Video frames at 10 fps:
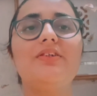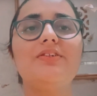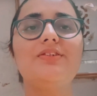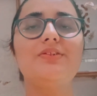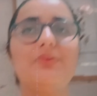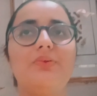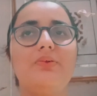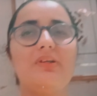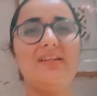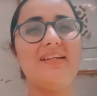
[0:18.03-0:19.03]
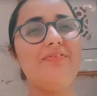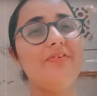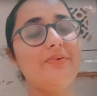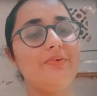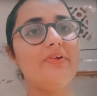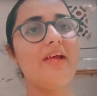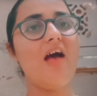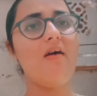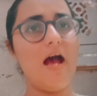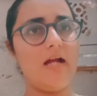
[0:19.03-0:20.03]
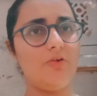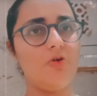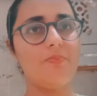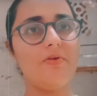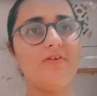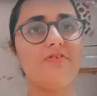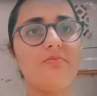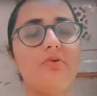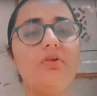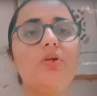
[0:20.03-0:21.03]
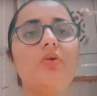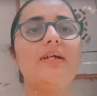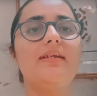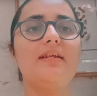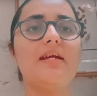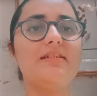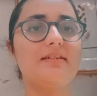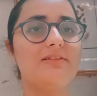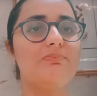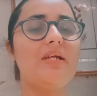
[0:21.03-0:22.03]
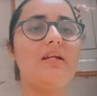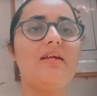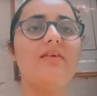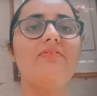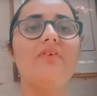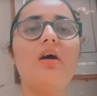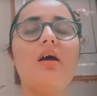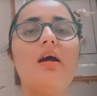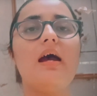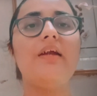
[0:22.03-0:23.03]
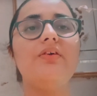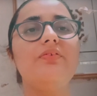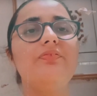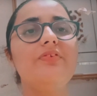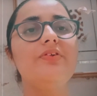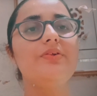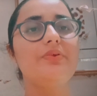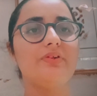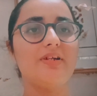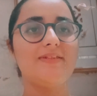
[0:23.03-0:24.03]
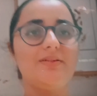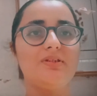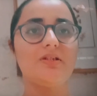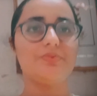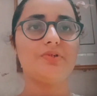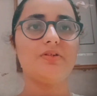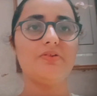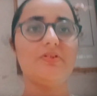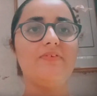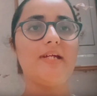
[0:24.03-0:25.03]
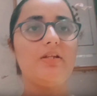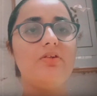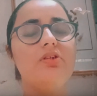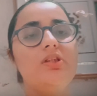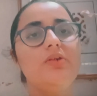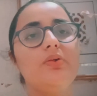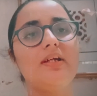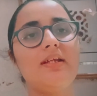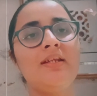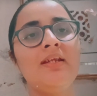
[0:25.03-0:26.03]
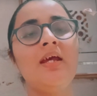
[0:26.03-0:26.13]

So if you do not have hard copy of a book, you can arrange it as PDF. And if you do not have subscription to the videos, you can